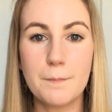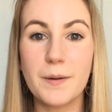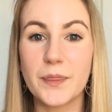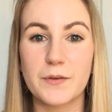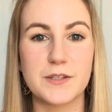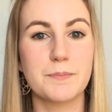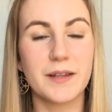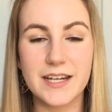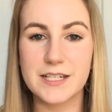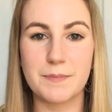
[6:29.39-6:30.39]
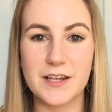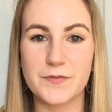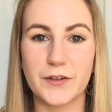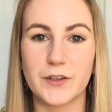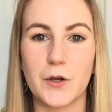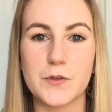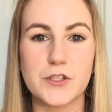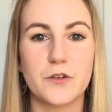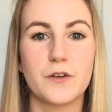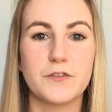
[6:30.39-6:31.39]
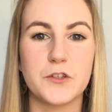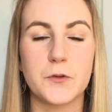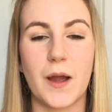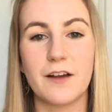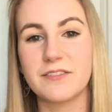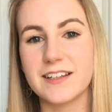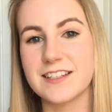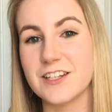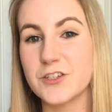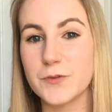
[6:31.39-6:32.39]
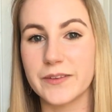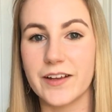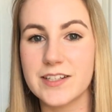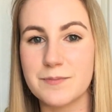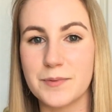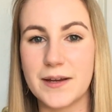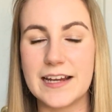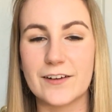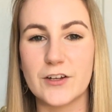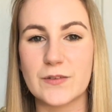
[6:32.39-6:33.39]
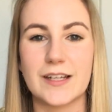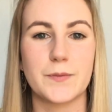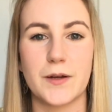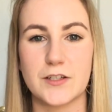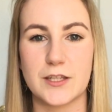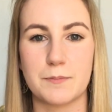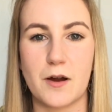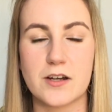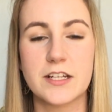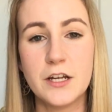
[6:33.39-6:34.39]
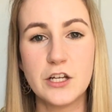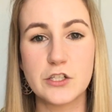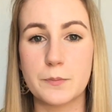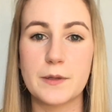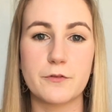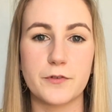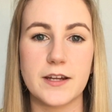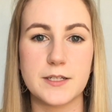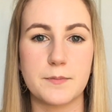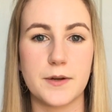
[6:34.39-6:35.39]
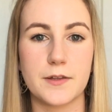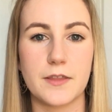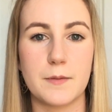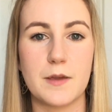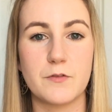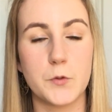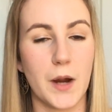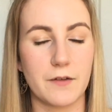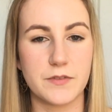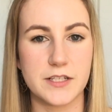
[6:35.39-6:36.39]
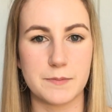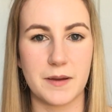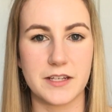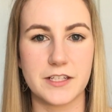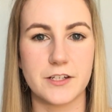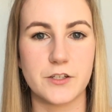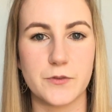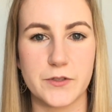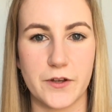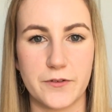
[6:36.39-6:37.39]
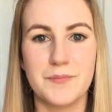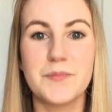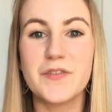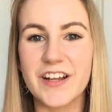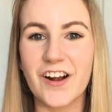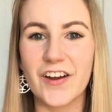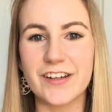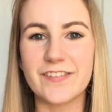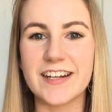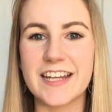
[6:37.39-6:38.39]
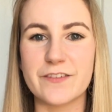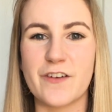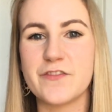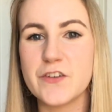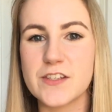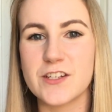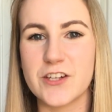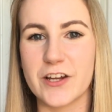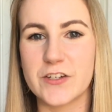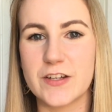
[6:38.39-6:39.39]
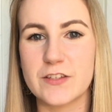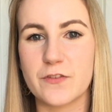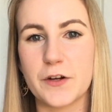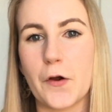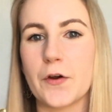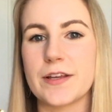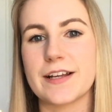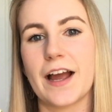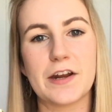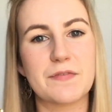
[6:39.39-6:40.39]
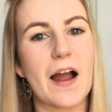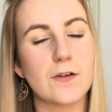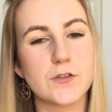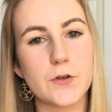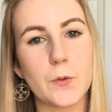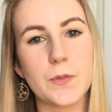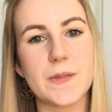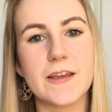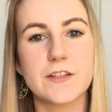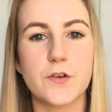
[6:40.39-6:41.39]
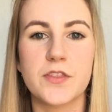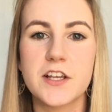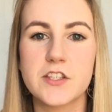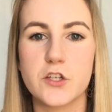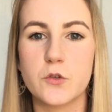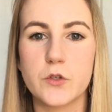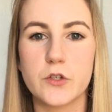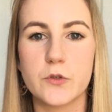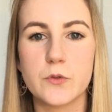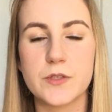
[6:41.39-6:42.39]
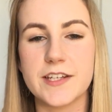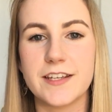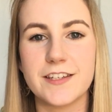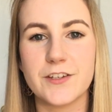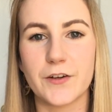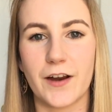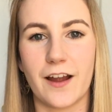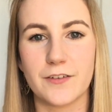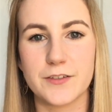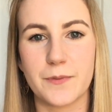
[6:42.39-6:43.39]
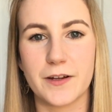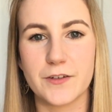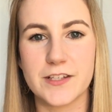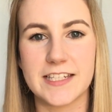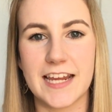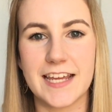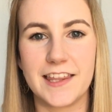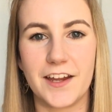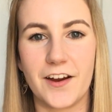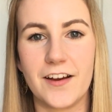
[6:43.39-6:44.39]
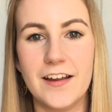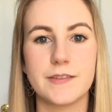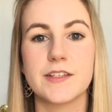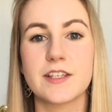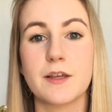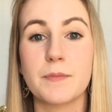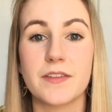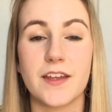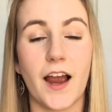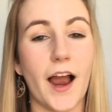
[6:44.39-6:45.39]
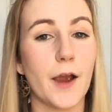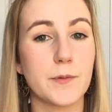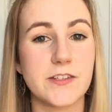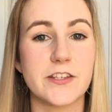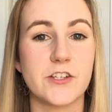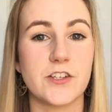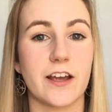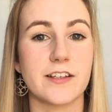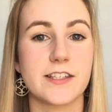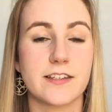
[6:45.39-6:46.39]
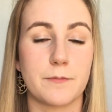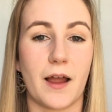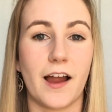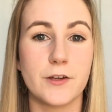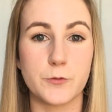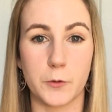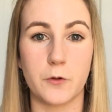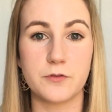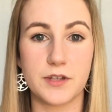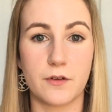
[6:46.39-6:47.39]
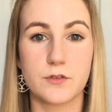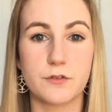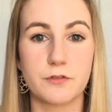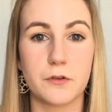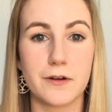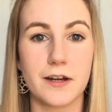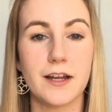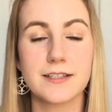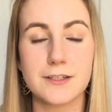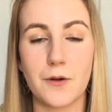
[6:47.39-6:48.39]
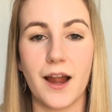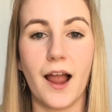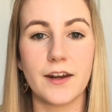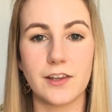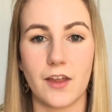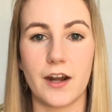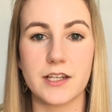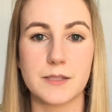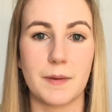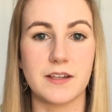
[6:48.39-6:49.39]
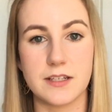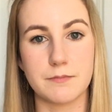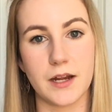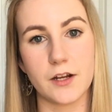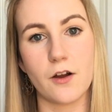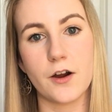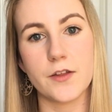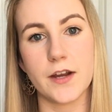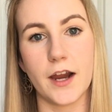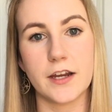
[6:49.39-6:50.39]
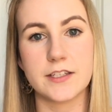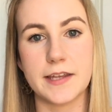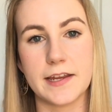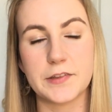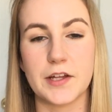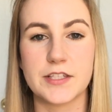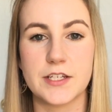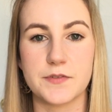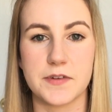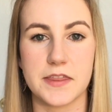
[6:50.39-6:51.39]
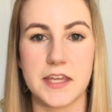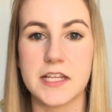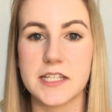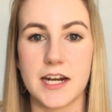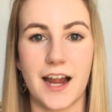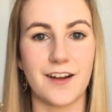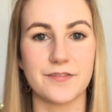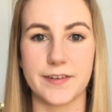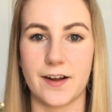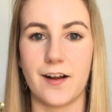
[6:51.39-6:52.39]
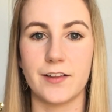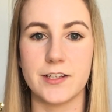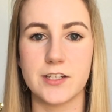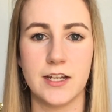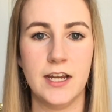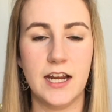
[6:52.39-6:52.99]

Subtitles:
But there was plenty of space for clothes, so if you have things that you would like to bring or you'd like wearing to the parks, don't be afraid to bring them if you have the space to do so. Moving on, I want to give a few suggestions regarding kind of household things or things that you'll use in your house while you're staying there. This is something that I would suggest. I drove down to Florida, and so I had a lot of space in my car that I could take lots of different things that I have for college.